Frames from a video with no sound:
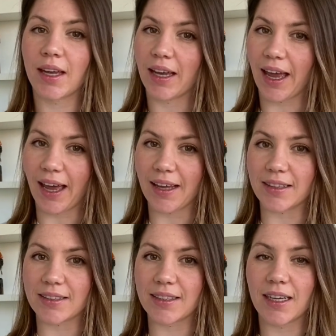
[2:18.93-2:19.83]

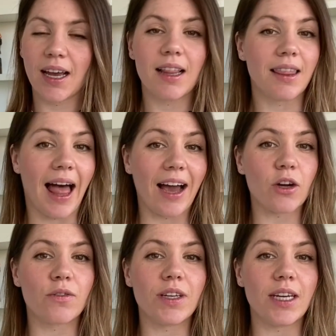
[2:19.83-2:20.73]
and lack
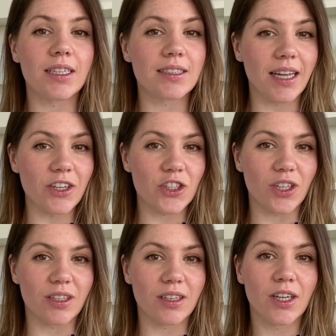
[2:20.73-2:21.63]
of knee
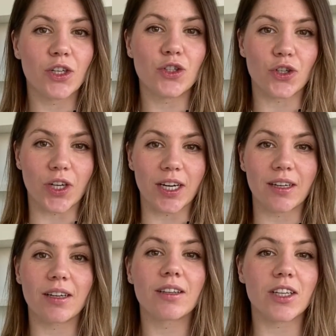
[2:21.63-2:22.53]
extension during
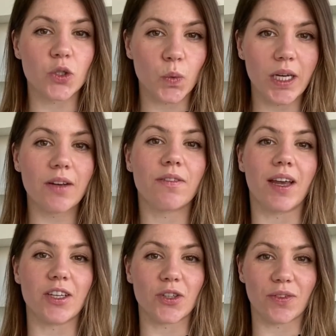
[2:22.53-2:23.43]
the swing
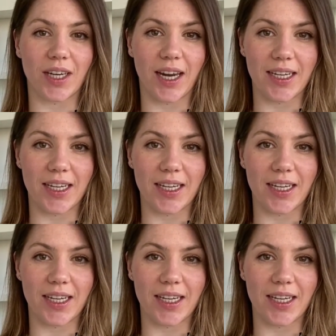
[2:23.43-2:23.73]
phase of the gait